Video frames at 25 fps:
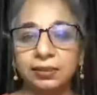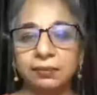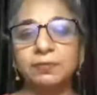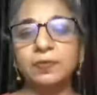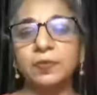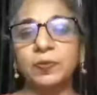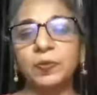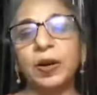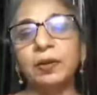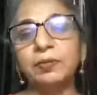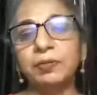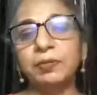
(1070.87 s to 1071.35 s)

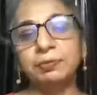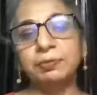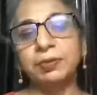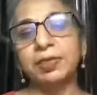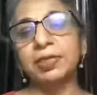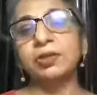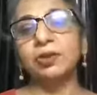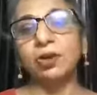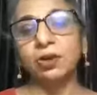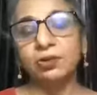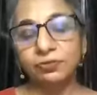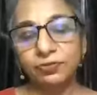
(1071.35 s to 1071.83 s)
probably
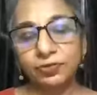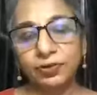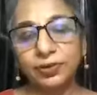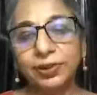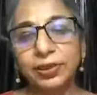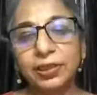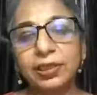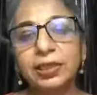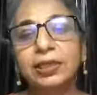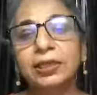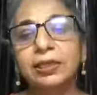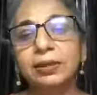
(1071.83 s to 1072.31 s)
not
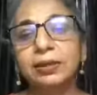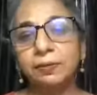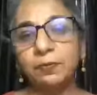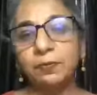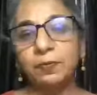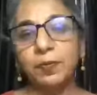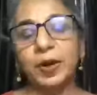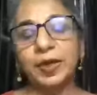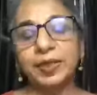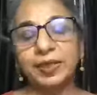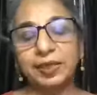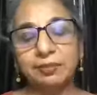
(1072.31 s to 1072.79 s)

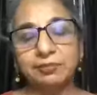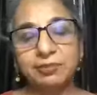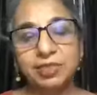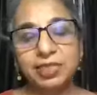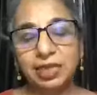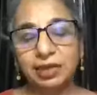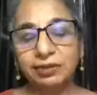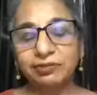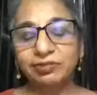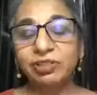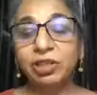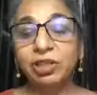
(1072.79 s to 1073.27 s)
by
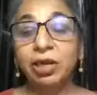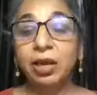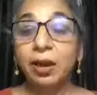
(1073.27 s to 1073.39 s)
themselves.